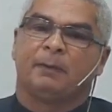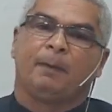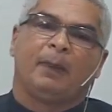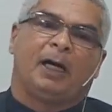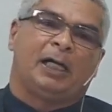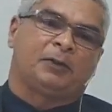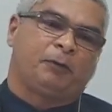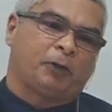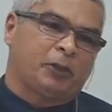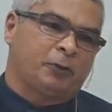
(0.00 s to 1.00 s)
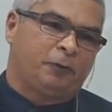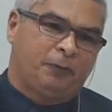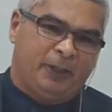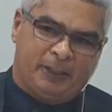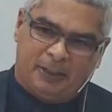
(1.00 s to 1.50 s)
your
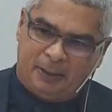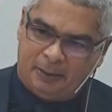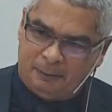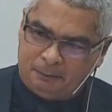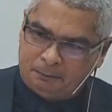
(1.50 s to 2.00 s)
offenses.